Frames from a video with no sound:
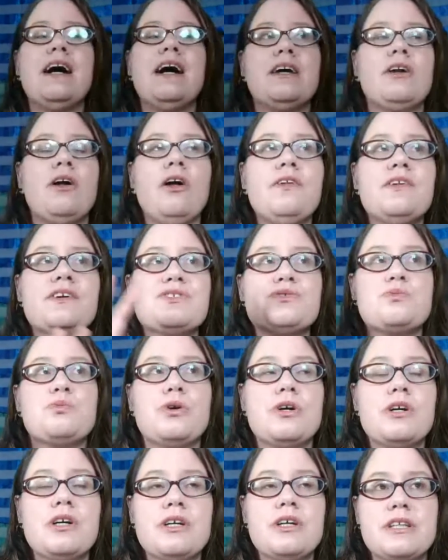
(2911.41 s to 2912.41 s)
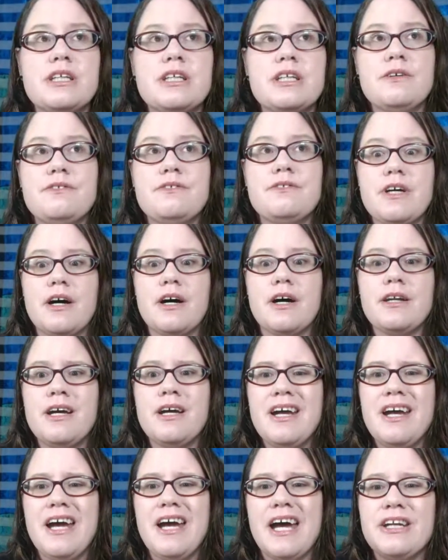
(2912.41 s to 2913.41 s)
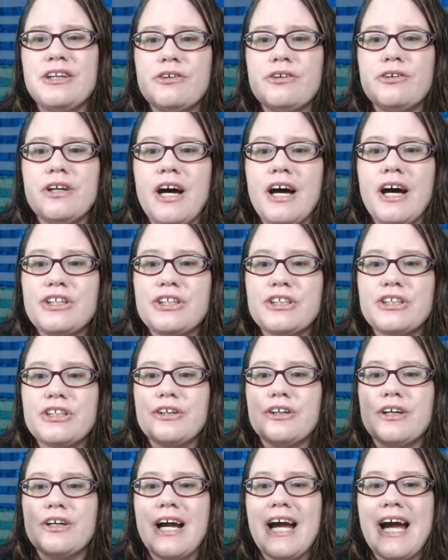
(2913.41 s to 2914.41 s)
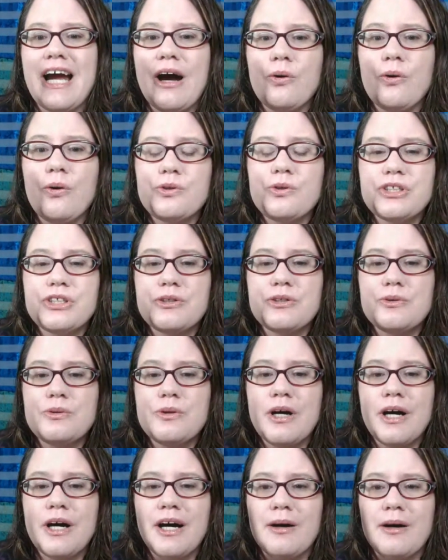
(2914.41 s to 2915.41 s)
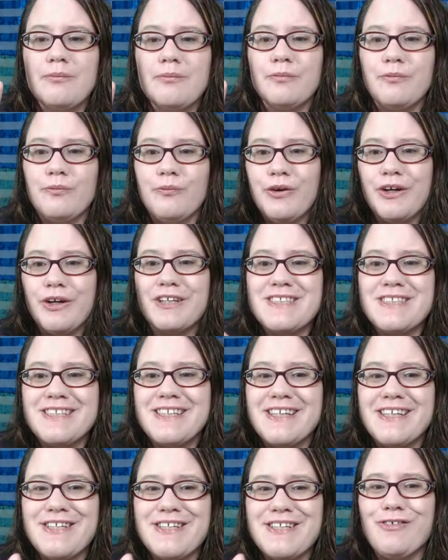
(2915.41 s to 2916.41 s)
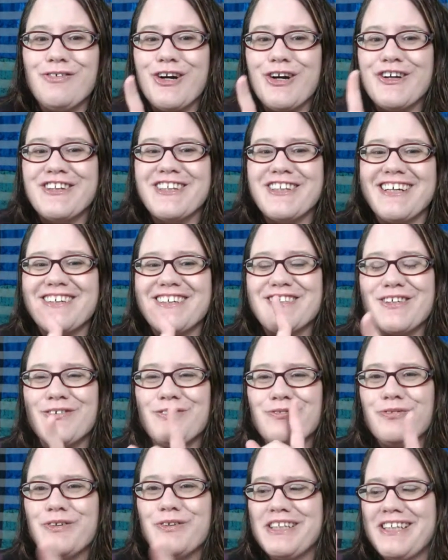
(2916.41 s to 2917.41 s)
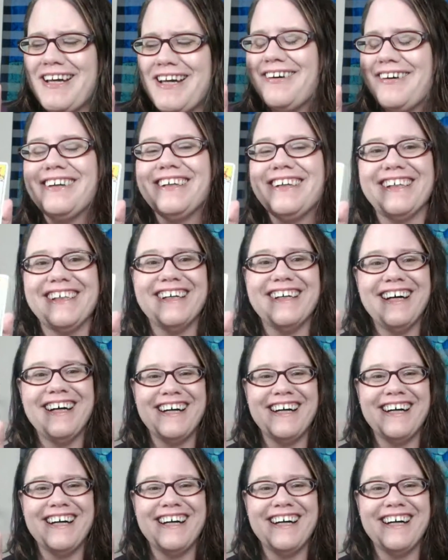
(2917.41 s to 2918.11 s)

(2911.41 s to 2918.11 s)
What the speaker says: and all this work that you've done, and you're not sure how to, we'll get to the devil card there. Don't freak out. Yeah.